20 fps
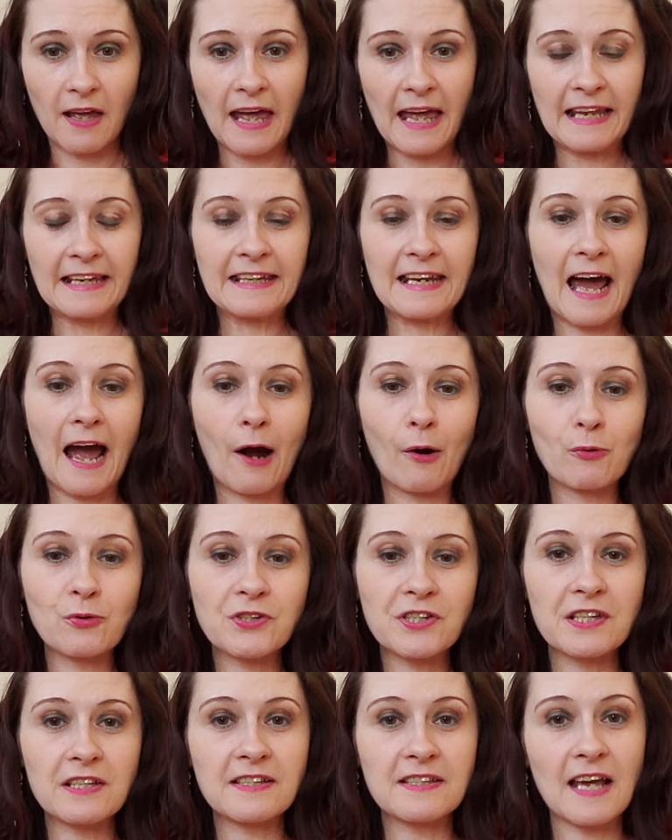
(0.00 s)
Now's
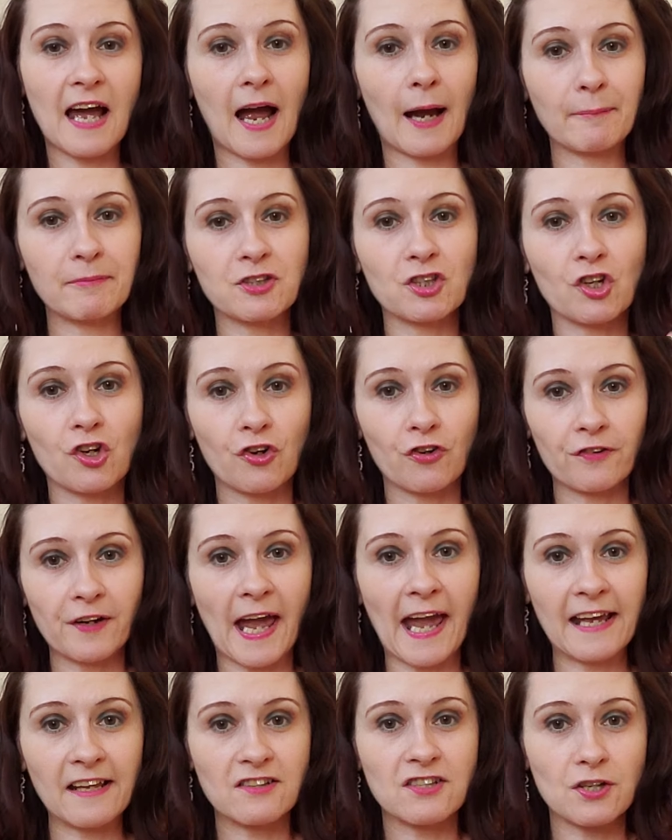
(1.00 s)
the time to
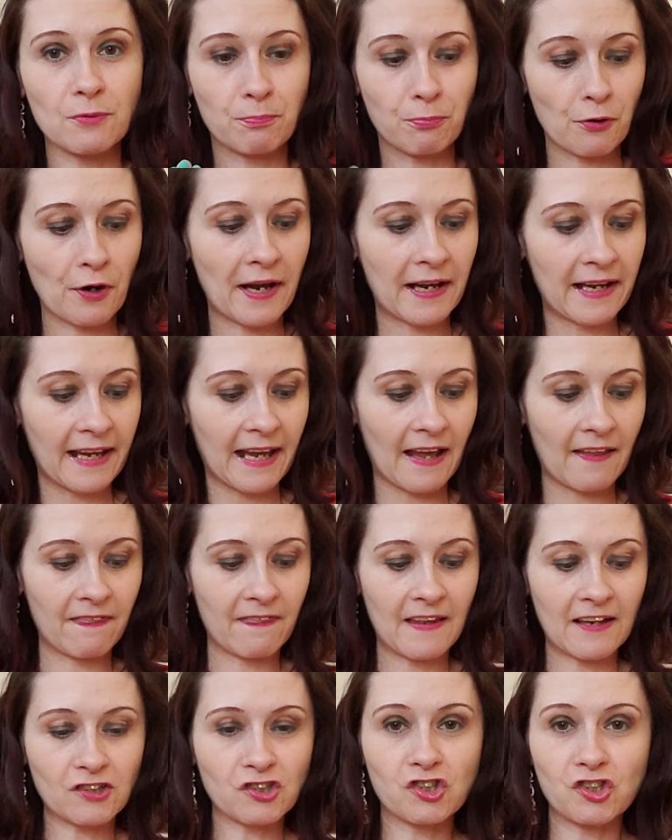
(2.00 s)
create, to bring in
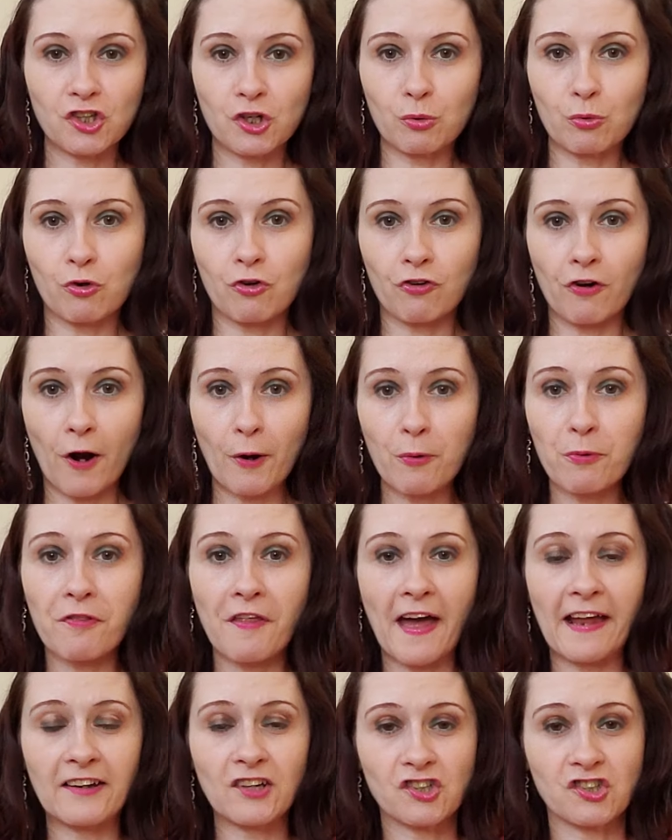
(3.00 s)
this new growth
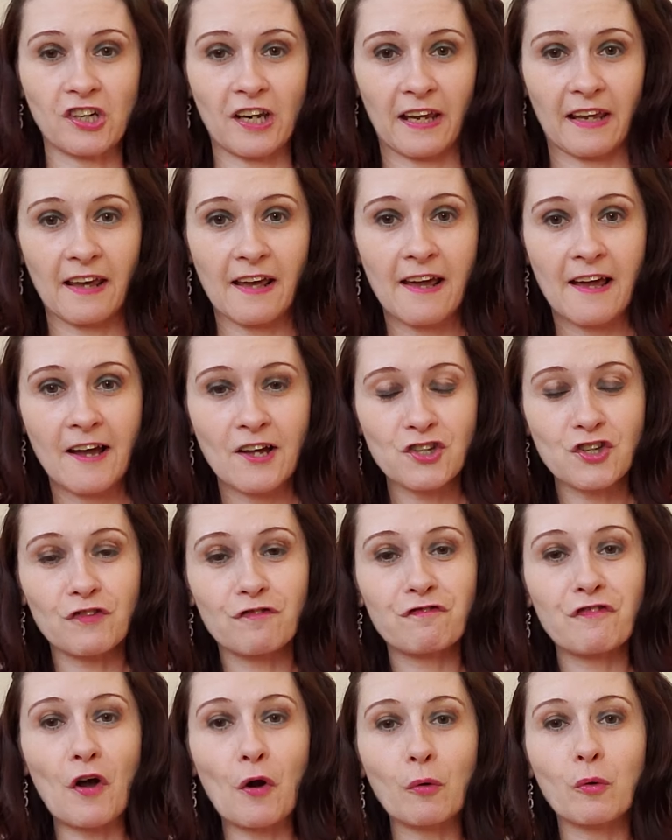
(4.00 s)
energy, to
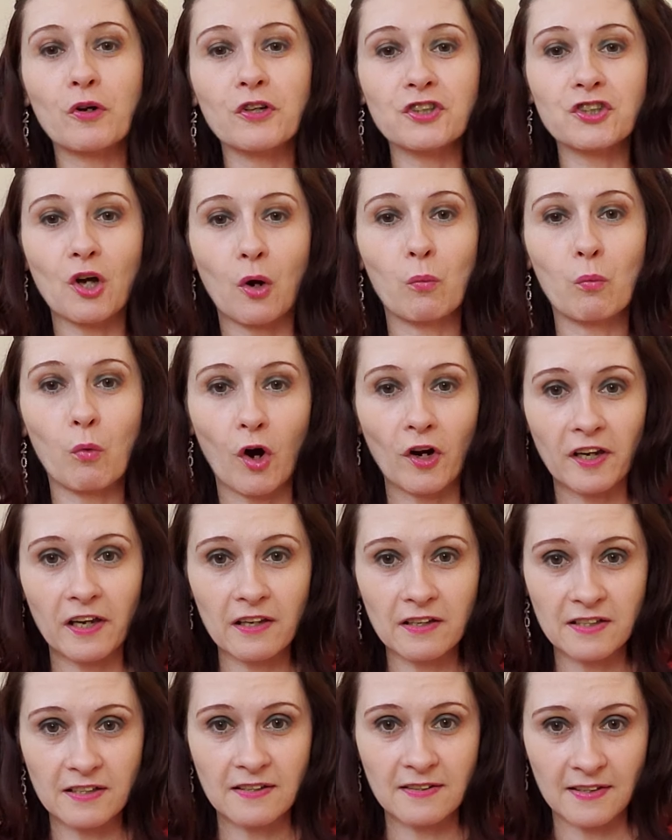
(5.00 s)
focus on what you
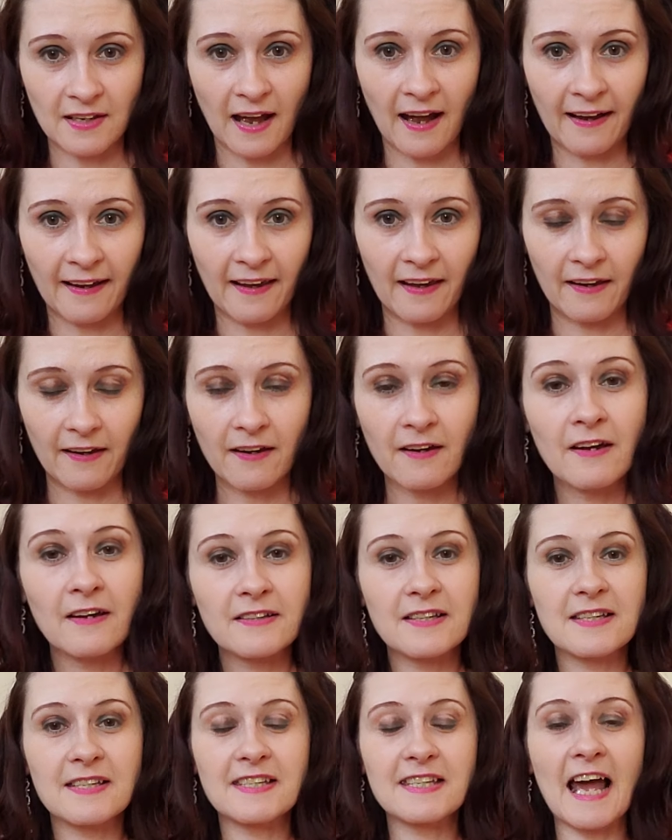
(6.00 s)
desire,
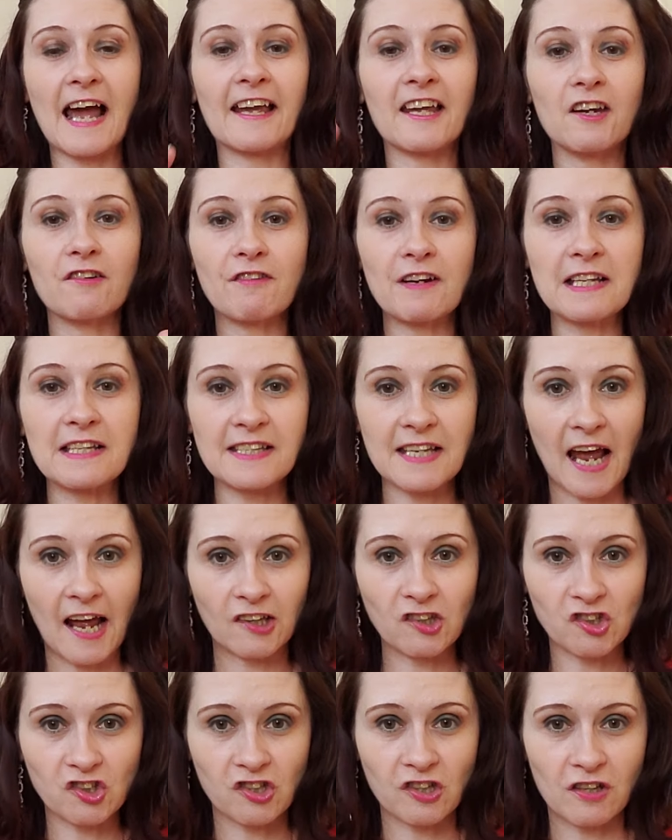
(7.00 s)
to set your
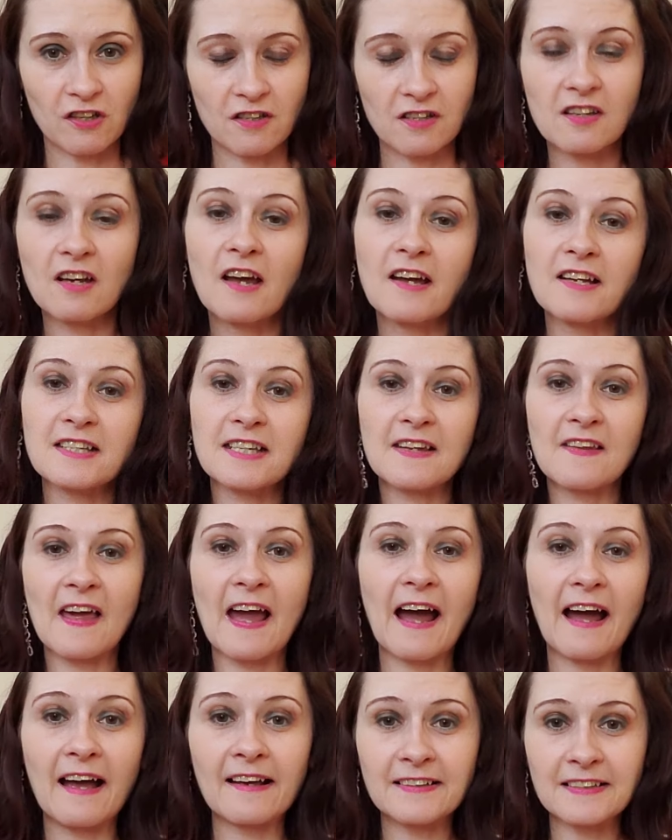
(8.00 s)
intentions, to
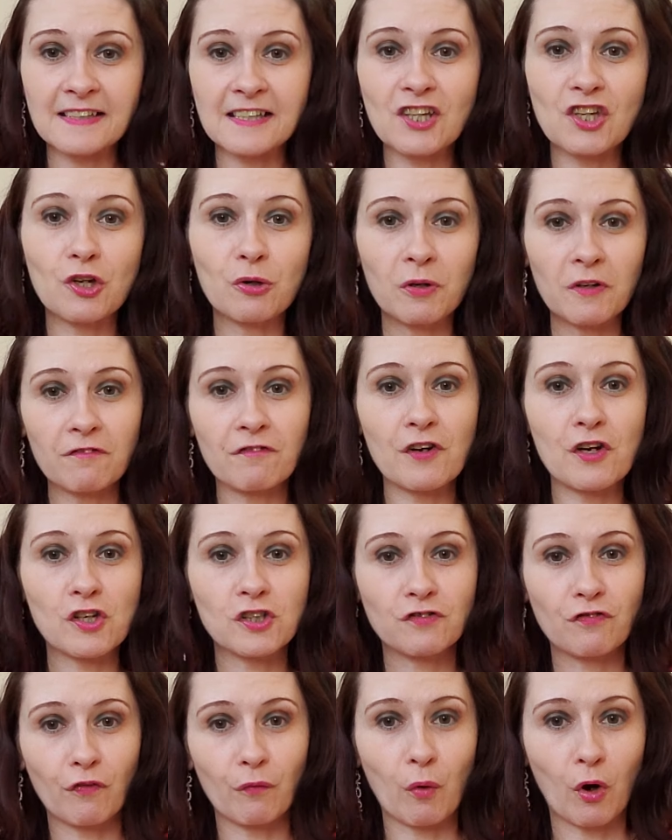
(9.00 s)
ask the
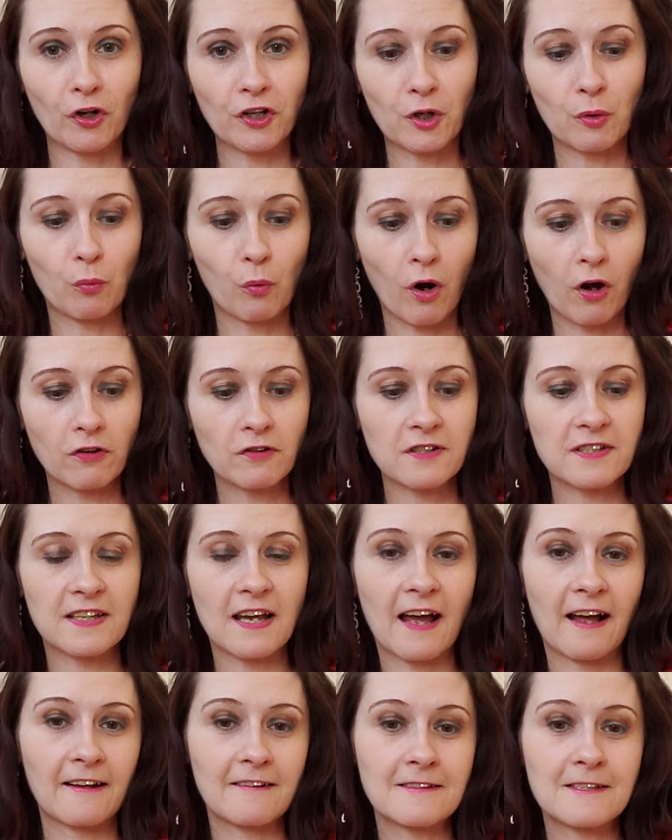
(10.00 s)
universe for what you want.
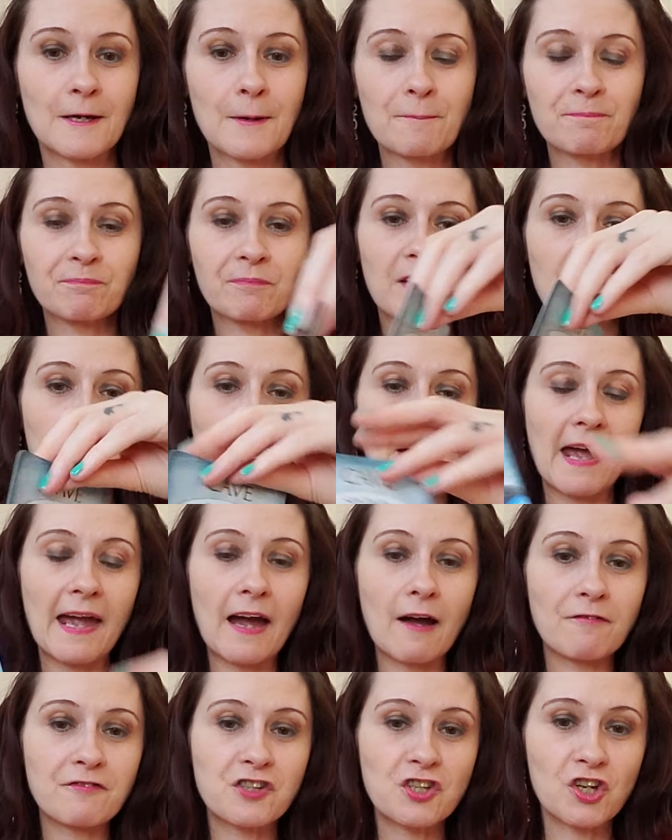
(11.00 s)
And you may
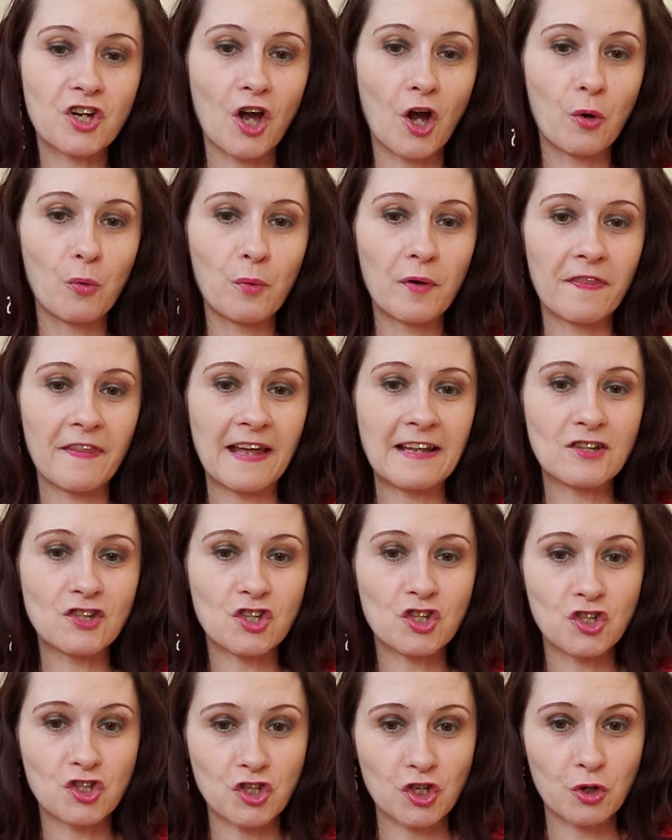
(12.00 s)
have to go within
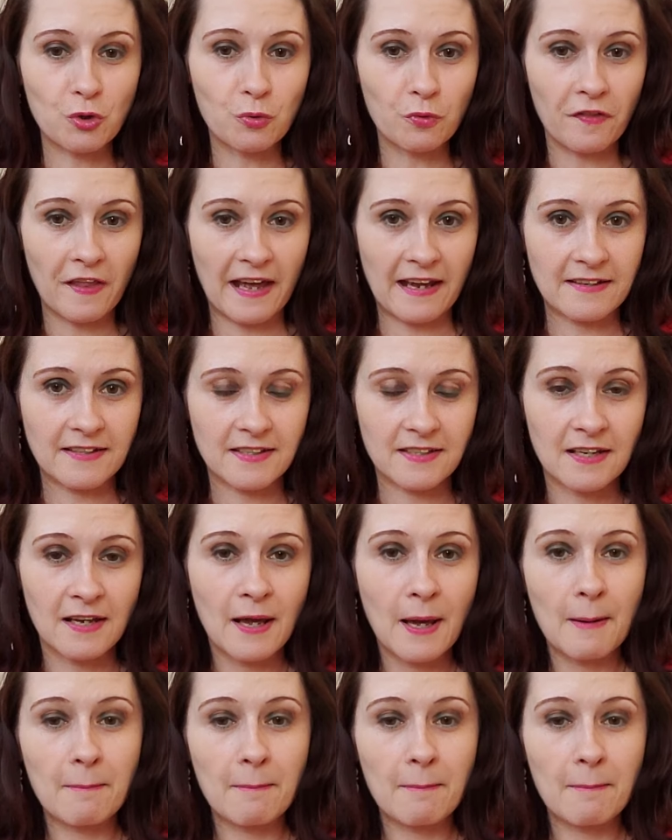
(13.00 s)
to do this.